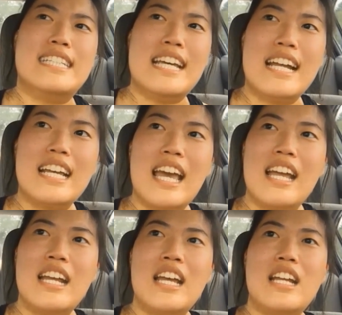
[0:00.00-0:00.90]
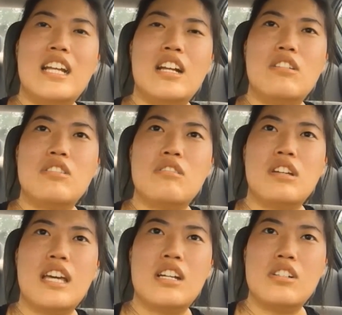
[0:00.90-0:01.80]
dedicated and also
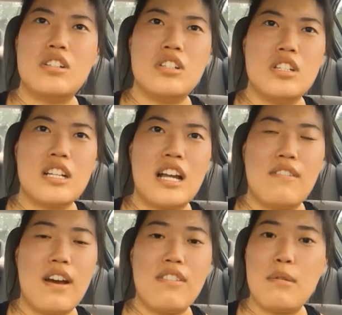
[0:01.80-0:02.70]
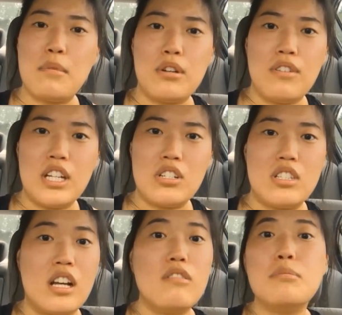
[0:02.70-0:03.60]
again you just kind of have that motivation
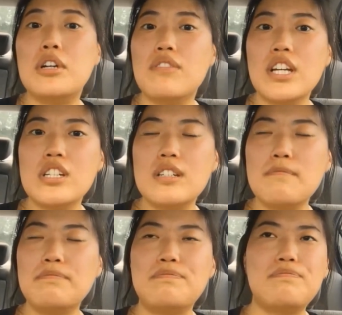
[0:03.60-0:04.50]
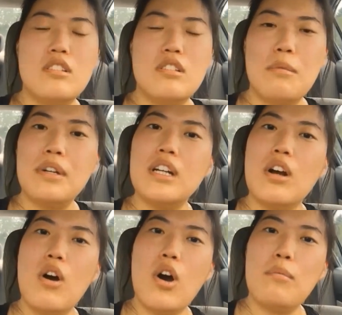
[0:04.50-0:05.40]
self motivation so I'm gonna
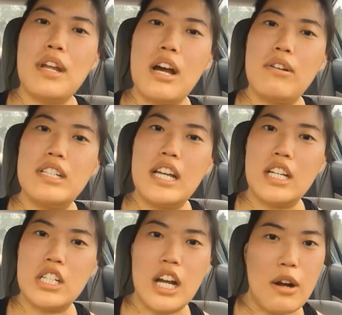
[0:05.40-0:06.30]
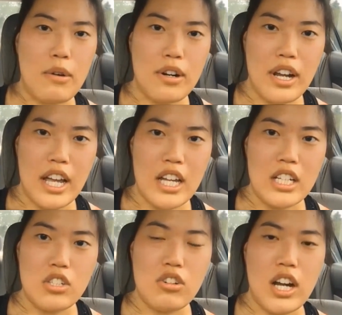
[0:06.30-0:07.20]
go home now and take a shower
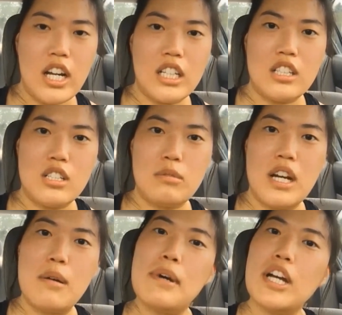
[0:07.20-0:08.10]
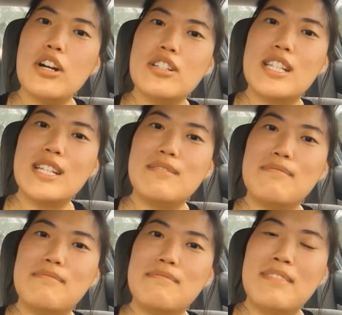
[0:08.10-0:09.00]
and try not to sweat on my car seat
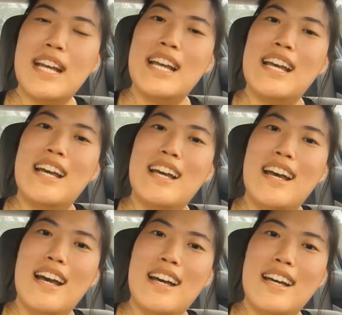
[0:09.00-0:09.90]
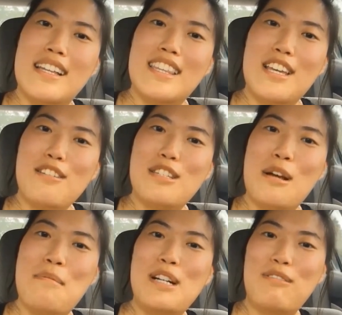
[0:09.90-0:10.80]
uh, thank you
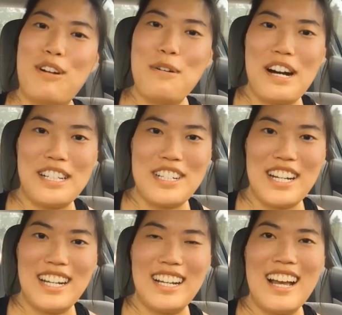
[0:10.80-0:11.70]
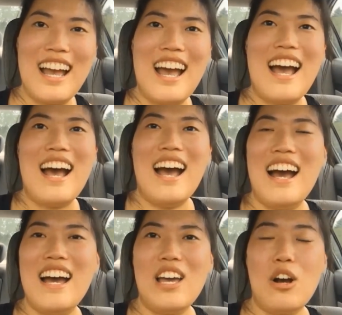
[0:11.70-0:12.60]
so much for watching
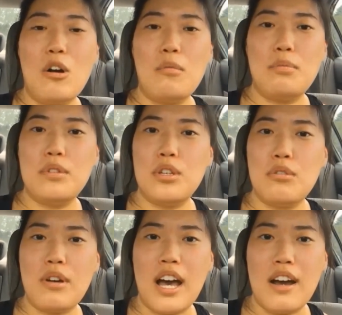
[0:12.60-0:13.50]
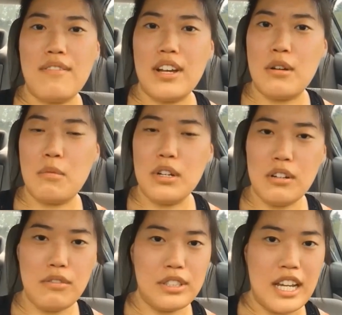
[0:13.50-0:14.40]
I hope you have a
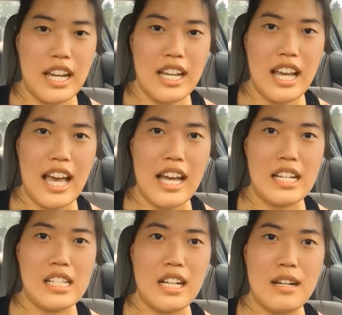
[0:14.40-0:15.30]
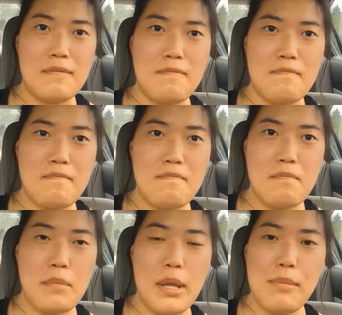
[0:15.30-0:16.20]
wonderful day and um,
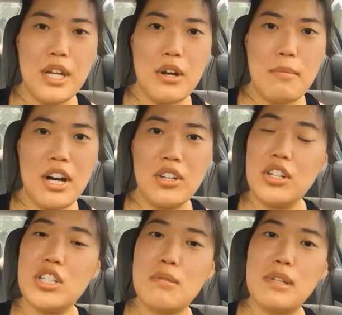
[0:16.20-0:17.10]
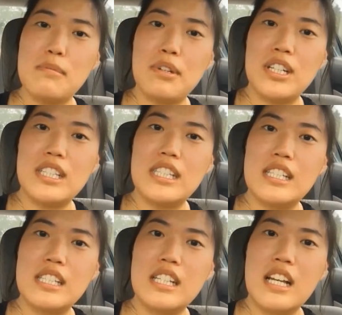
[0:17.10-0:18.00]
let me know about your gym
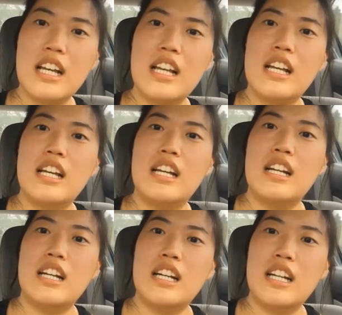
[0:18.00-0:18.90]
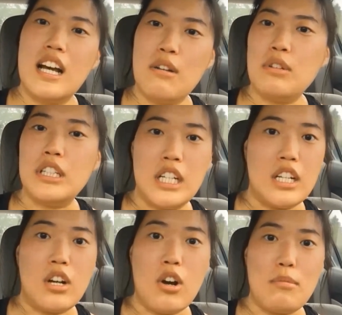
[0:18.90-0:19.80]
experiences. I really
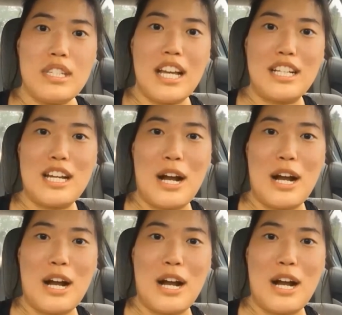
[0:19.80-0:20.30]
need to go home and take a